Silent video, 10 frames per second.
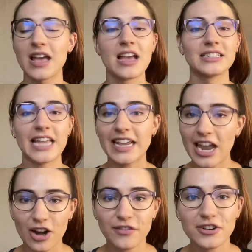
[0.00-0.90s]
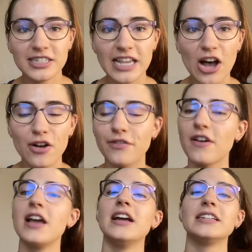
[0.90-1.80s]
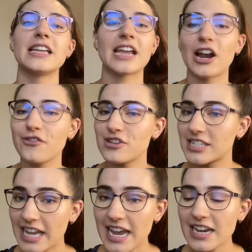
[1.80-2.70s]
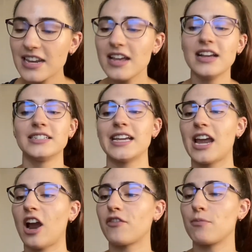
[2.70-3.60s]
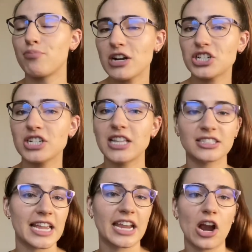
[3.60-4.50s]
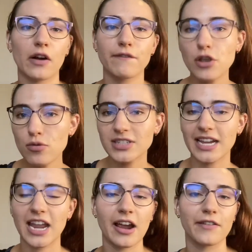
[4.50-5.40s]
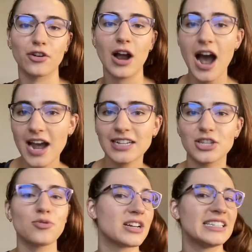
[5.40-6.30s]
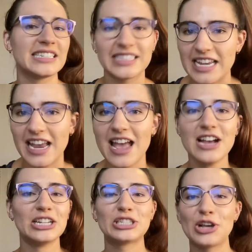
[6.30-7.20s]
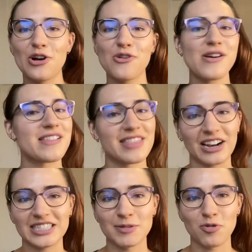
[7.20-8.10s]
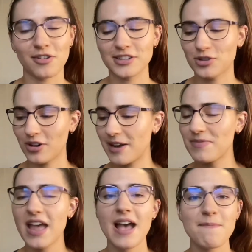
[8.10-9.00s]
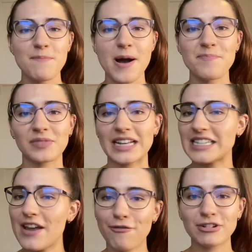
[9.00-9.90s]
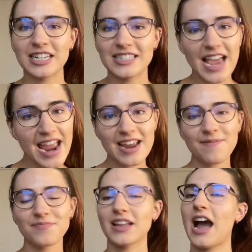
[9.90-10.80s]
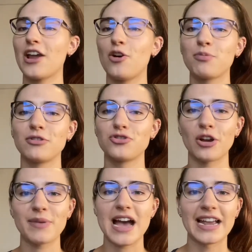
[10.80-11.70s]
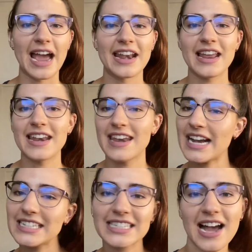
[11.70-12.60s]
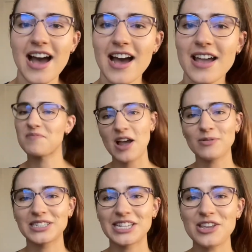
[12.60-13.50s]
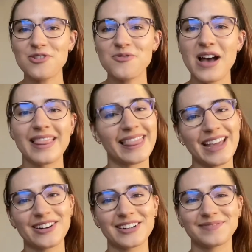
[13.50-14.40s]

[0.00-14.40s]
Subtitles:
Take care of yourself, take care of your skin, take care of your brushes. They'll take care of you, take care of your eyes. You can see. So that's the moral of the story. But that's it for today. I hope you'll join me again next time. I will see you later.